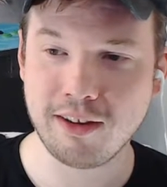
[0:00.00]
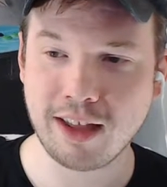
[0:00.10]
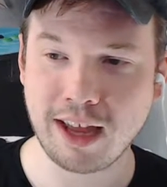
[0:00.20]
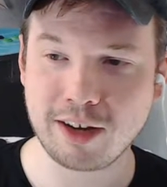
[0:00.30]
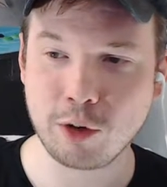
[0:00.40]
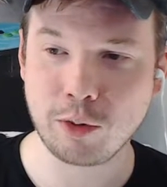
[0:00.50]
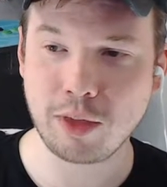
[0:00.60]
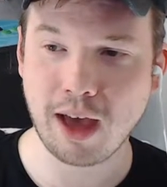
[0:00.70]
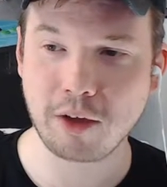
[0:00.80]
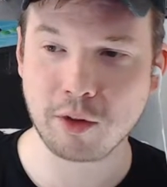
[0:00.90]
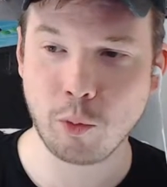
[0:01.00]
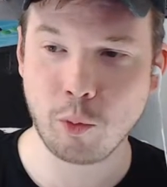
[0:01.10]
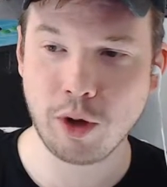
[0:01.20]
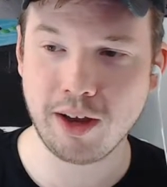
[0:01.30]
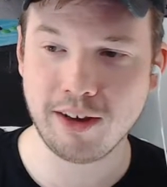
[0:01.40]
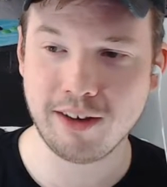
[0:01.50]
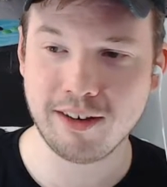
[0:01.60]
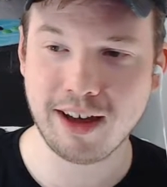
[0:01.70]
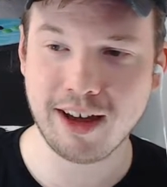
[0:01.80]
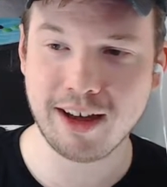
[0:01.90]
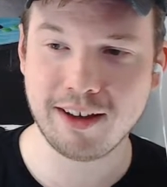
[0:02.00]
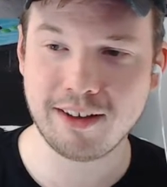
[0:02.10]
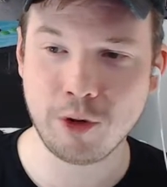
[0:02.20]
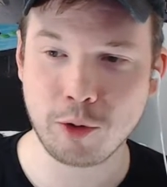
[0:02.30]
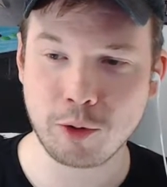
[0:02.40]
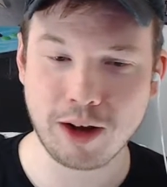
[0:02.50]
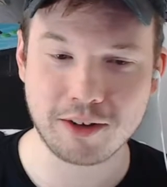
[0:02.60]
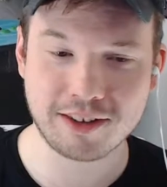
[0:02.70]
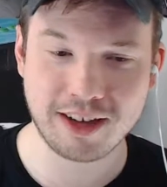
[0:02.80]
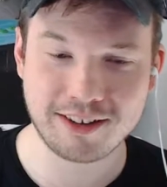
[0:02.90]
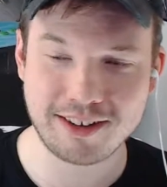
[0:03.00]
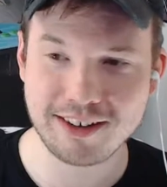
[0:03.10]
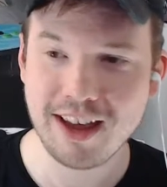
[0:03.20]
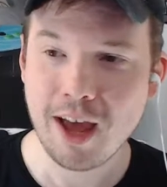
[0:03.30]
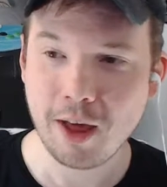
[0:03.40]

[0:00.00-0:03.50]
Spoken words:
like 2001 Newgrounds cutscene.